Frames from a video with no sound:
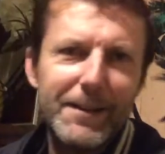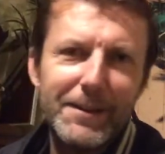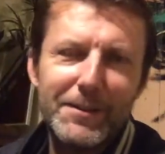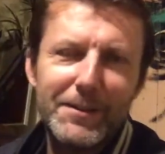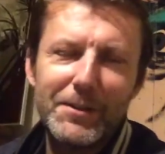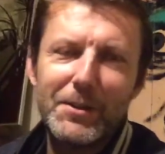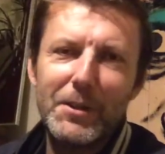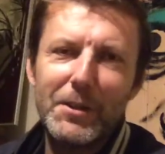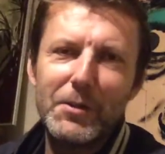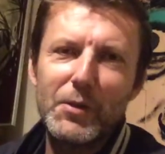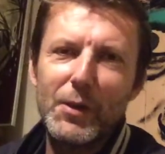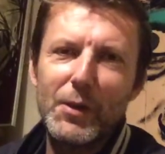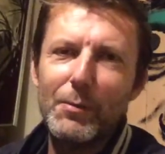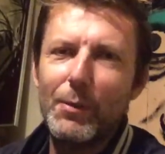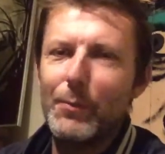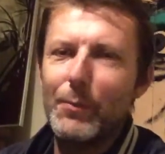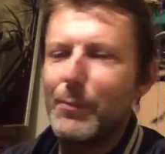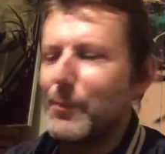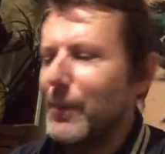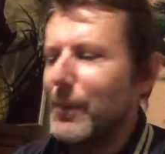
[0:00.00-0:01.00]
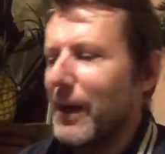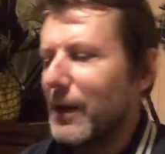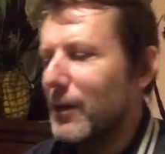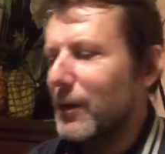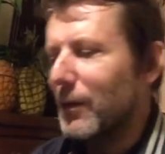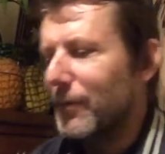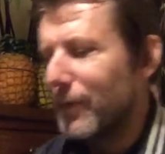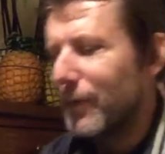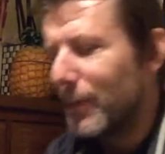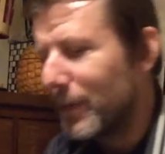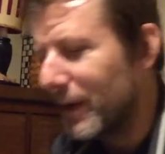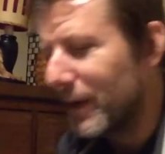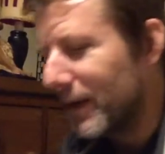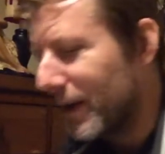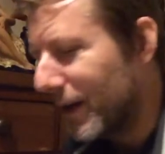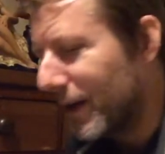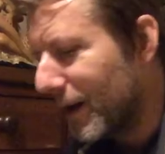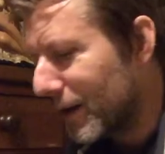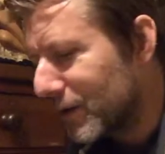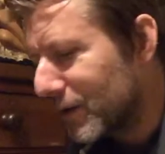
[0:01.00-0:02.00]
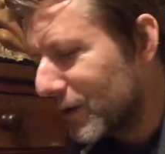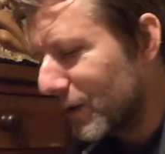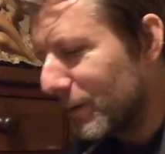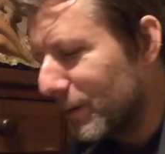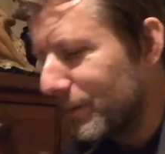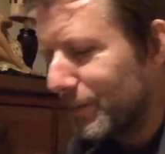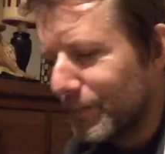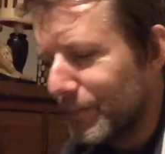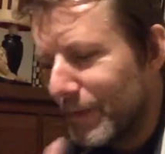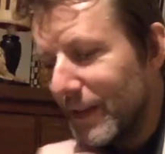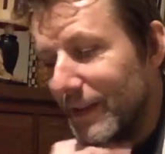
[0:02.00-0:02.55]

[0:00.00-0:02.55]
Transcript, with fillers: Stitch him up, back up for being an arsehole.